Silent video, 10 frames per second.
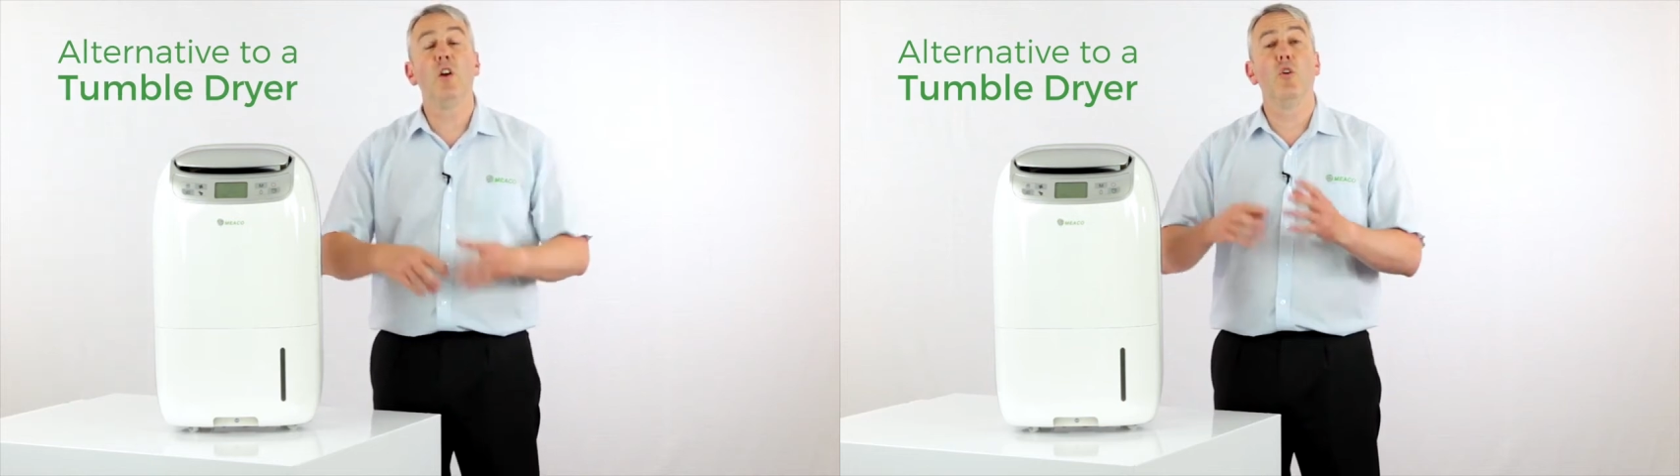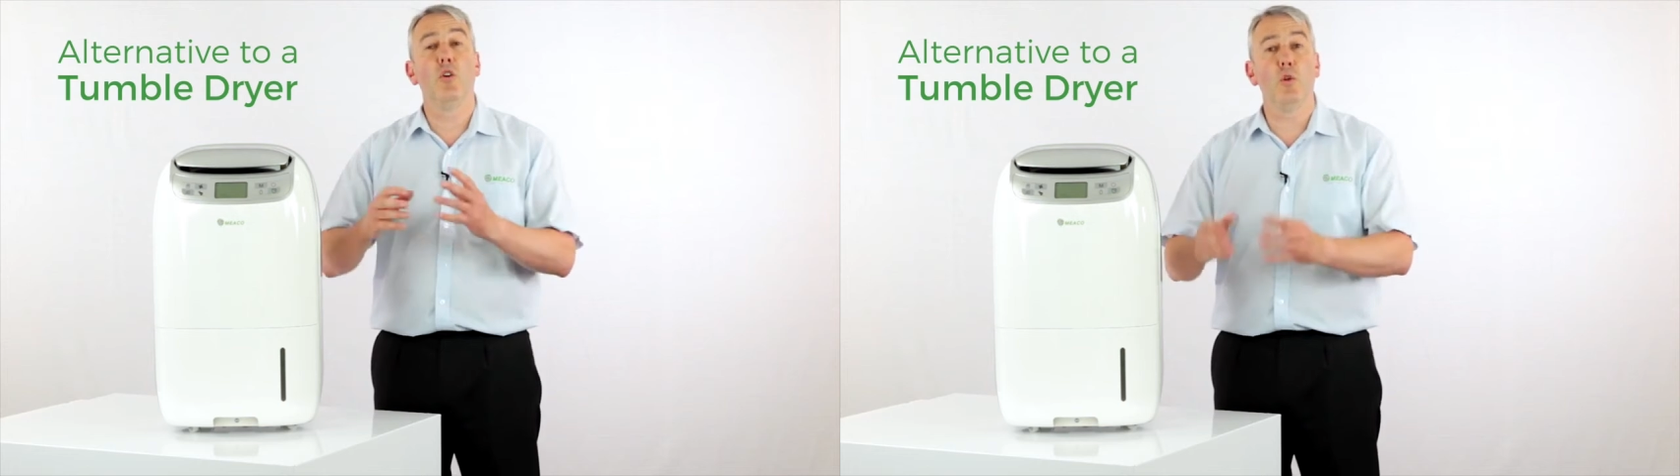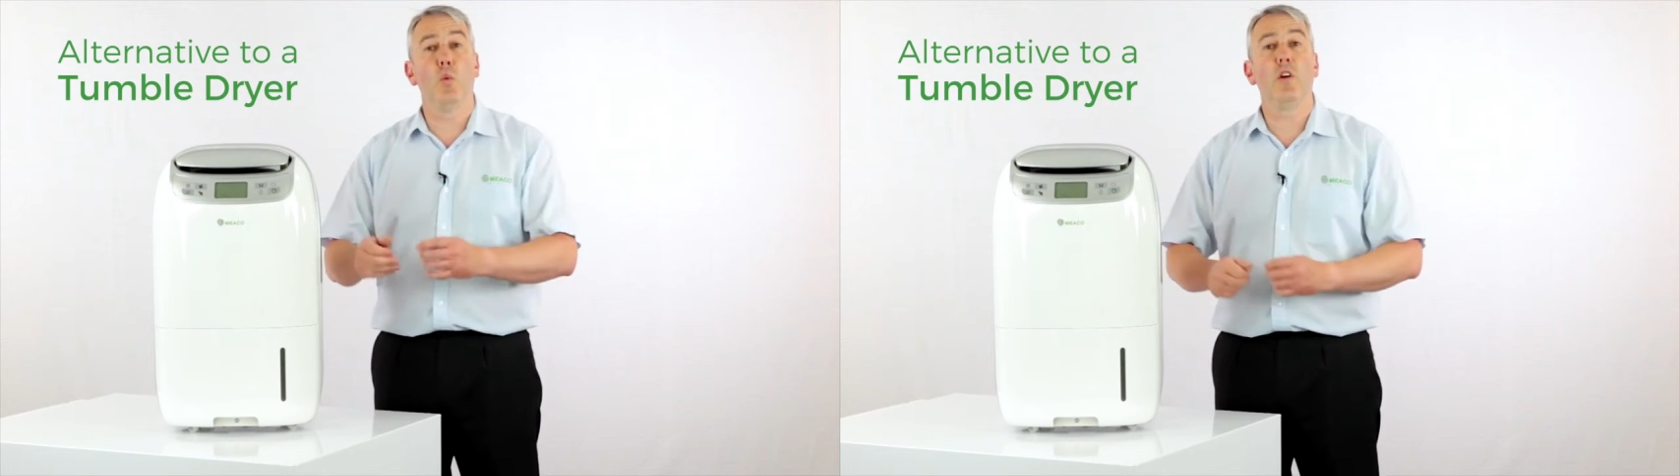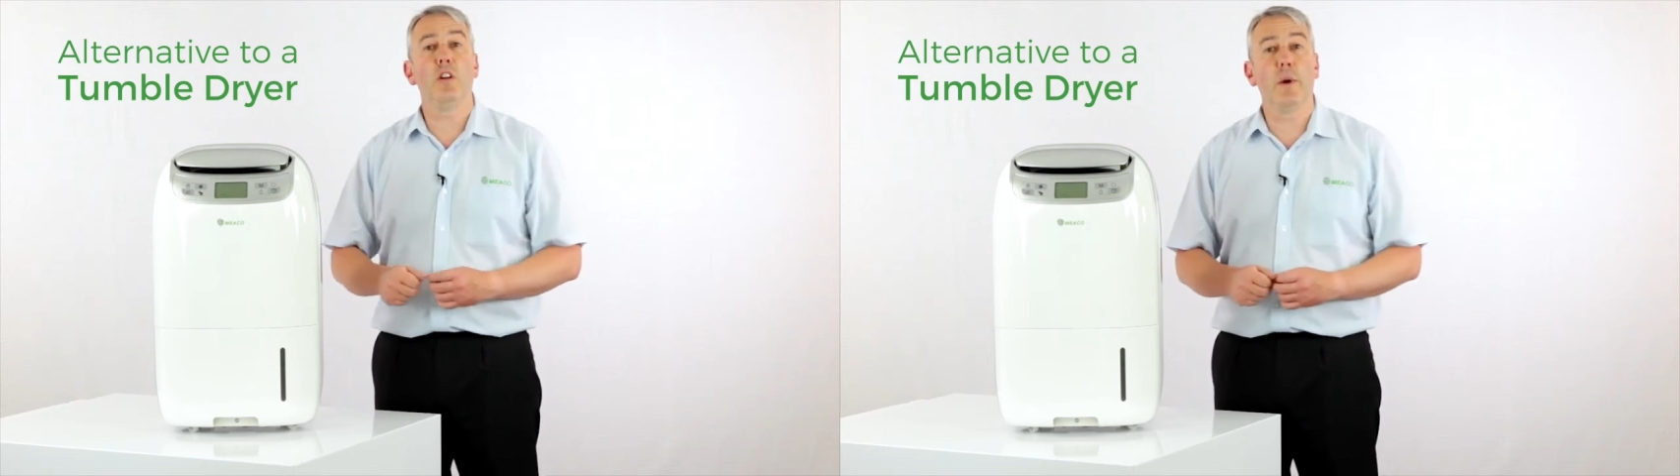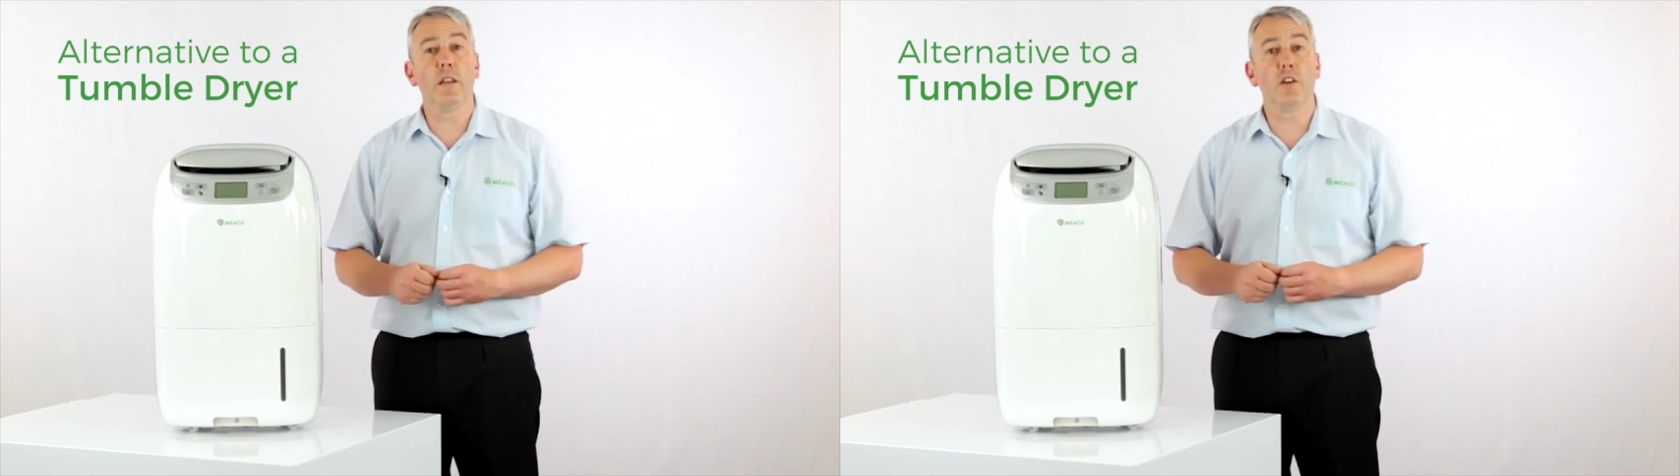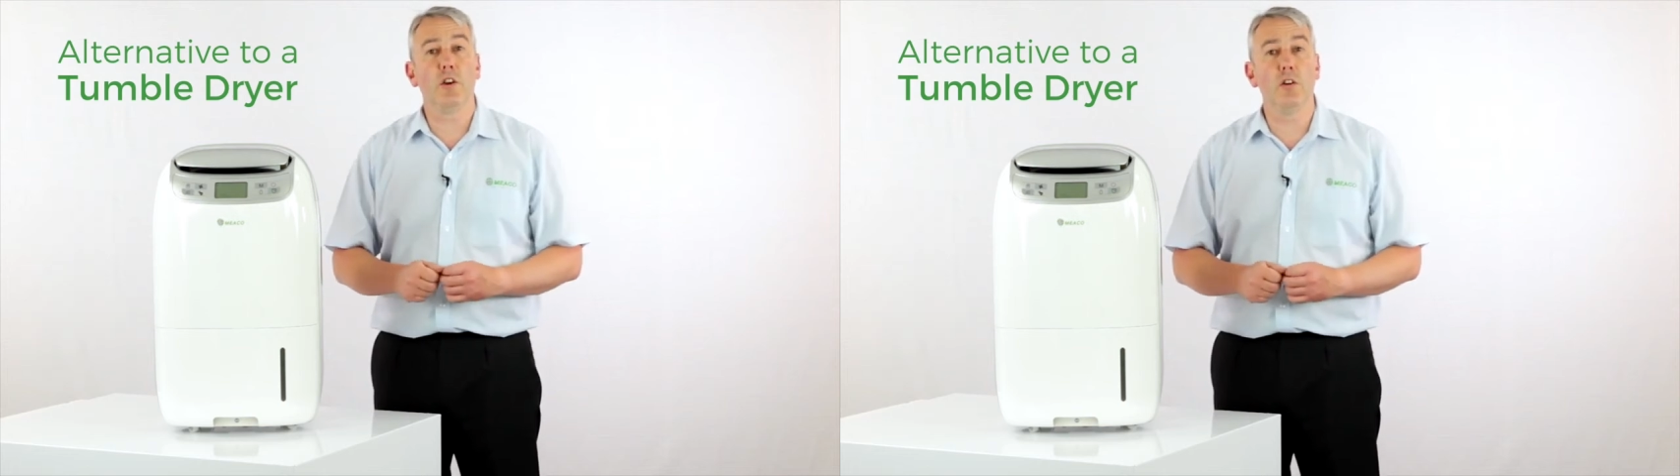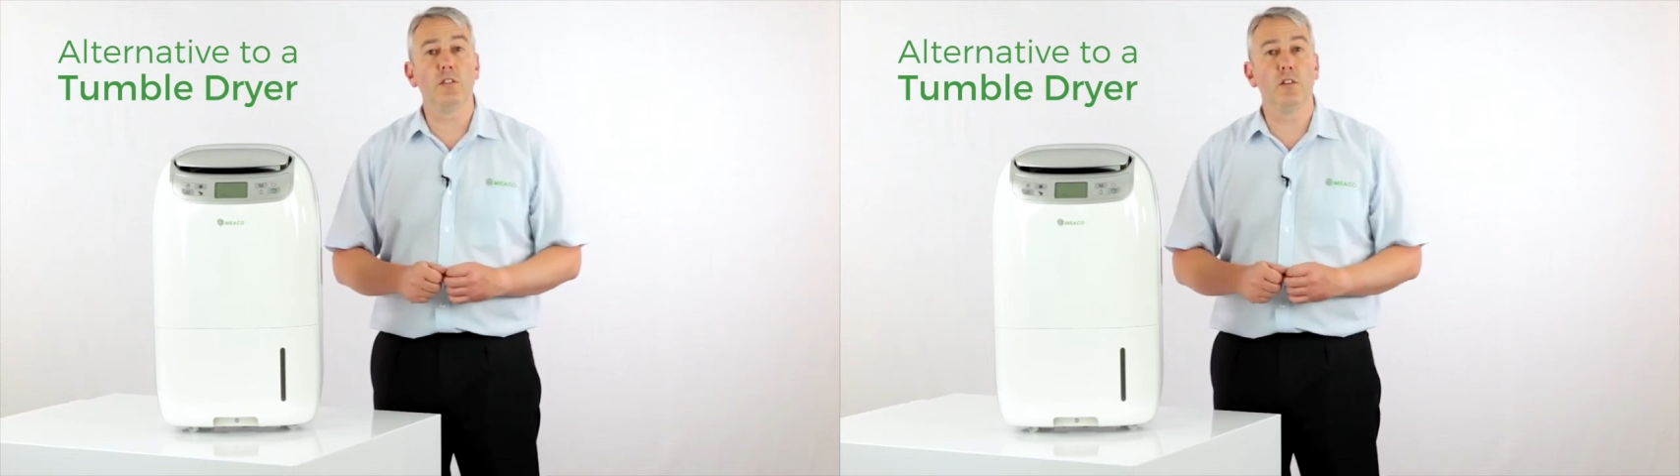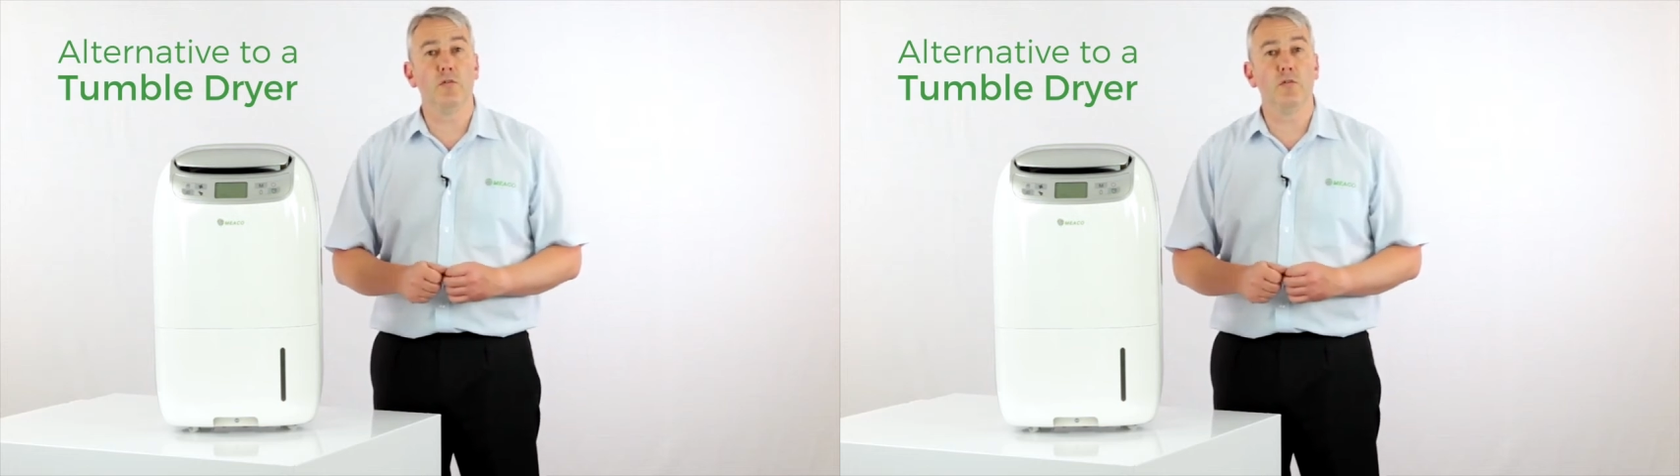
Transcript: or you're worried about the cost